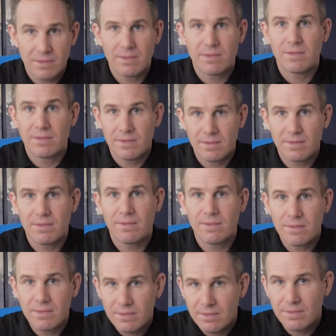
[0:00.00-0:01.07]

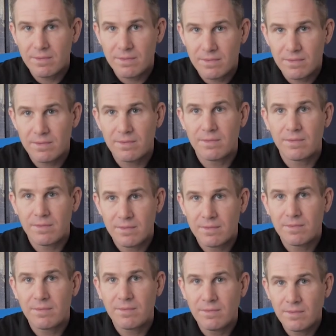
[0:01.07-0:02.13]

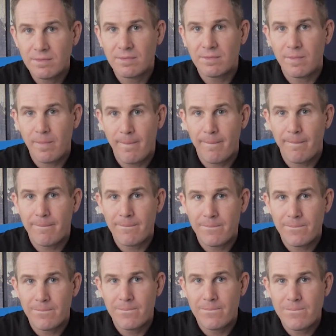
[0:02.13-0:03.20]

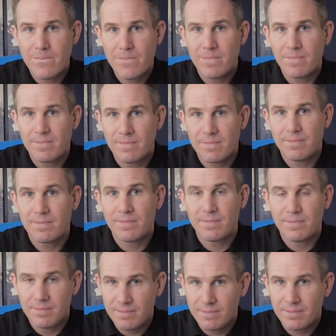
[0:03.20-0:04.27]

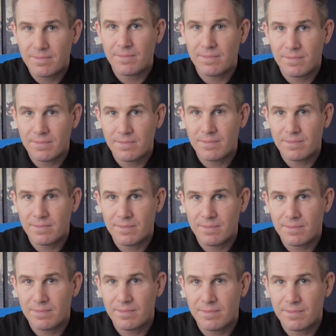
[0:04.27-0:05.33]

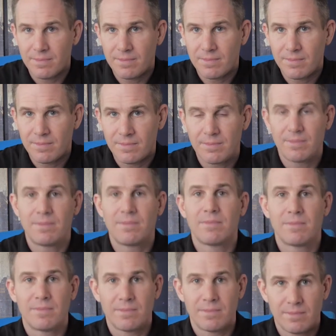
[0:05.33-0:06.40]

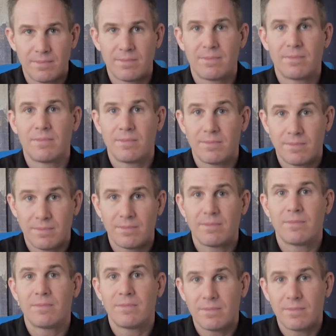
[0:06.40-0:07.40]
(silent)